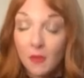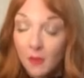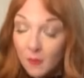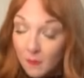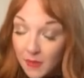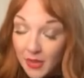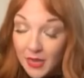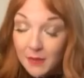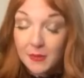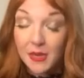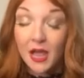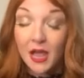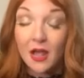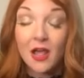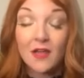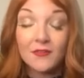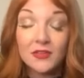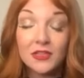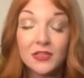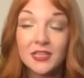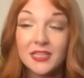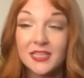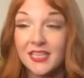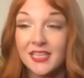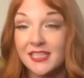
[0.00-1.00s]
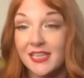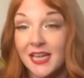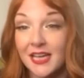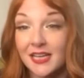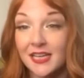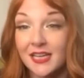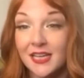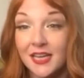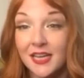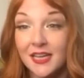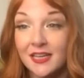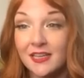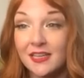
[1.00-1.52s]
maybe I'll have to look at the deck
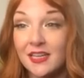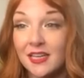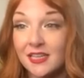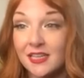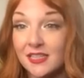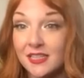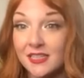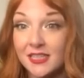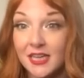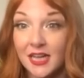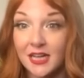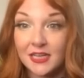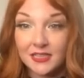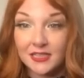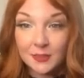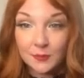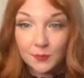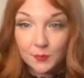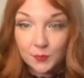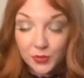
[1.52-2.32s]
again because the deck is